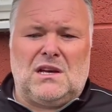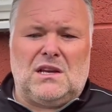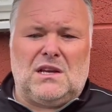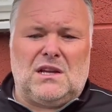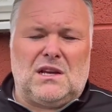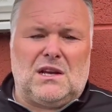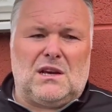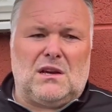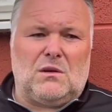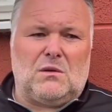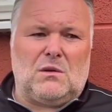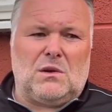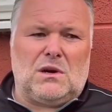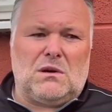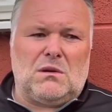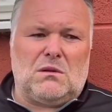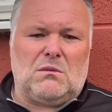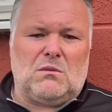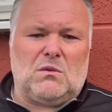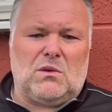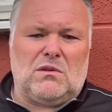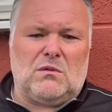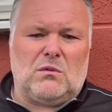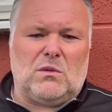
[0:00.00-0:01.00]
You
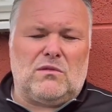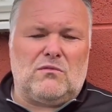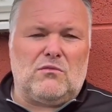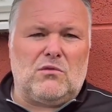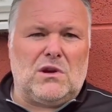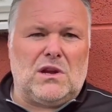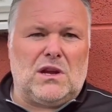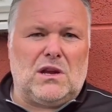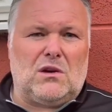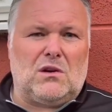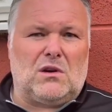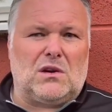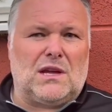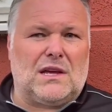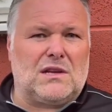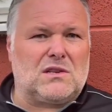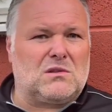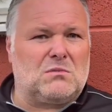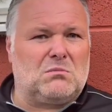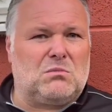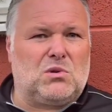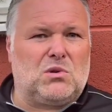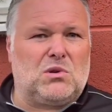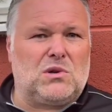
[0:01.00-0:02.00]
know, we've really got to get
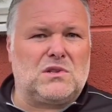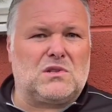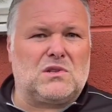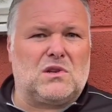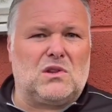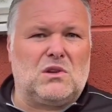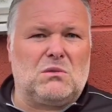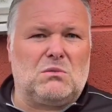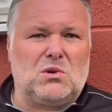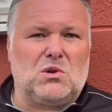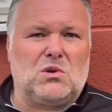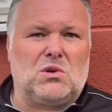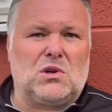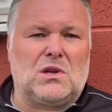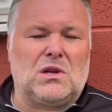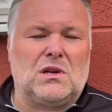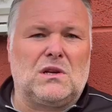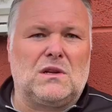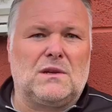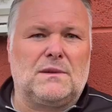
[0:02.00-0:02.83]
some points on the board.